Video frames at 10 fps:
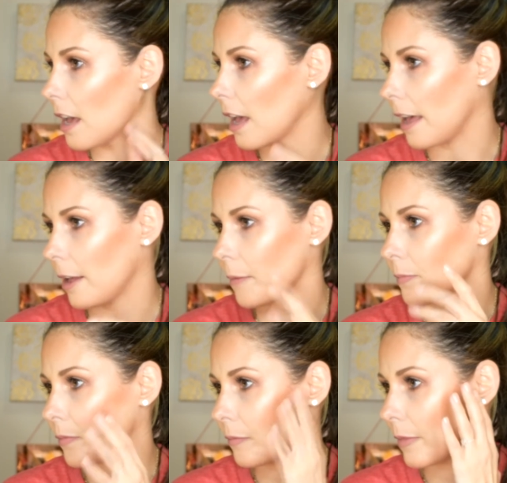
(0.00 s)

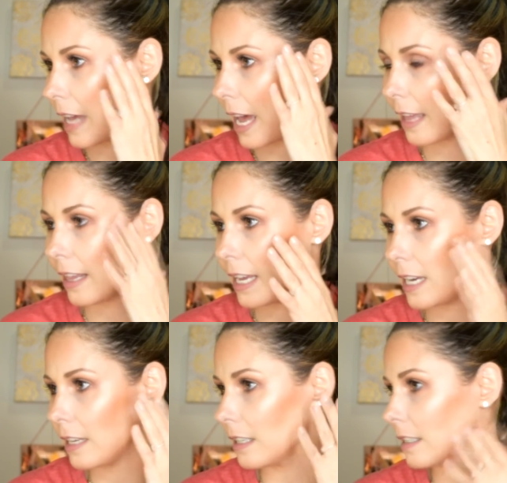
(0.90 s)
My
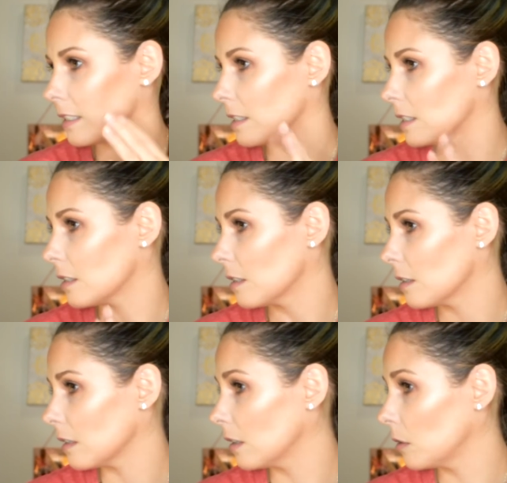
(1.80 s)
highlight is
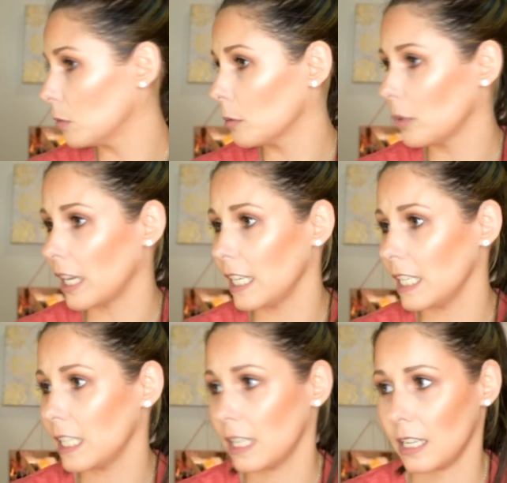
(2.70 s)
a little more
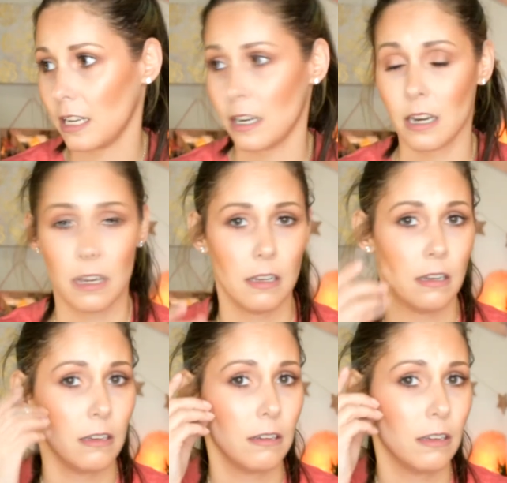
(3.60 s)
blinding than,
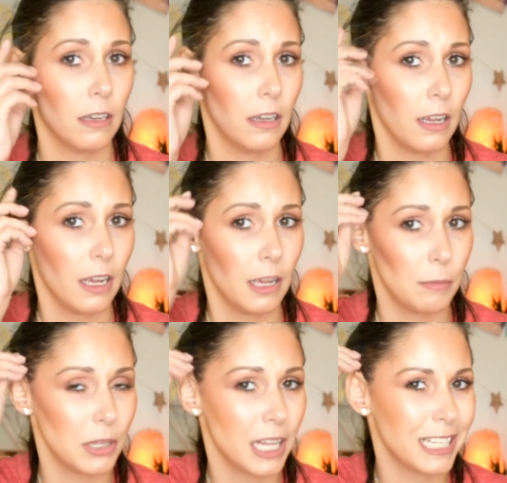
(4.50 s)

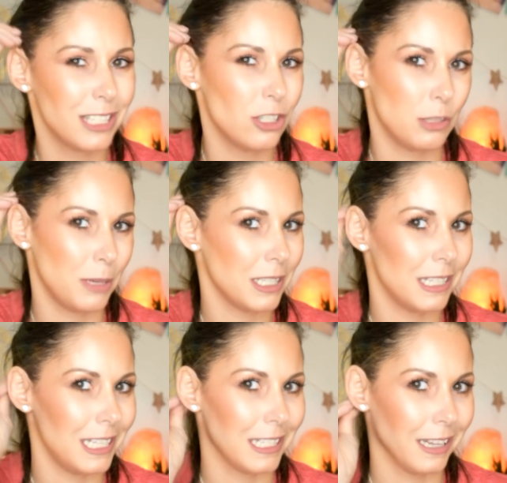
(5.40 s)
but that's just because
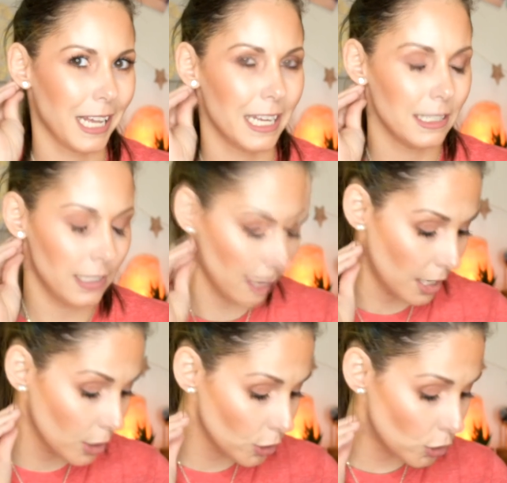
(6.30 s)
of these lights.
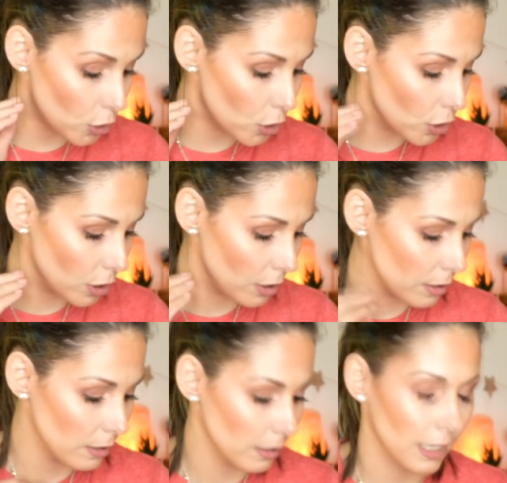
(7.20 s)
Shh,
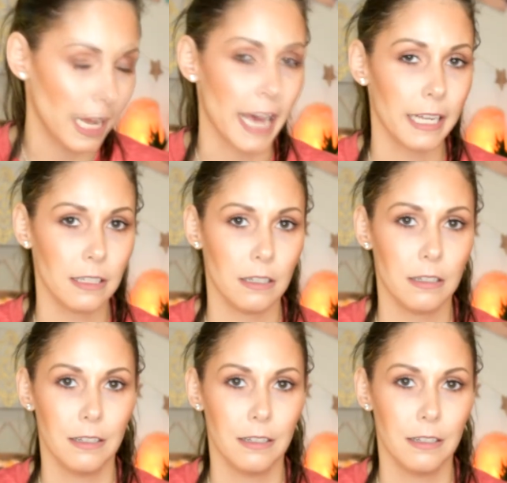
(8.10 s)
cat.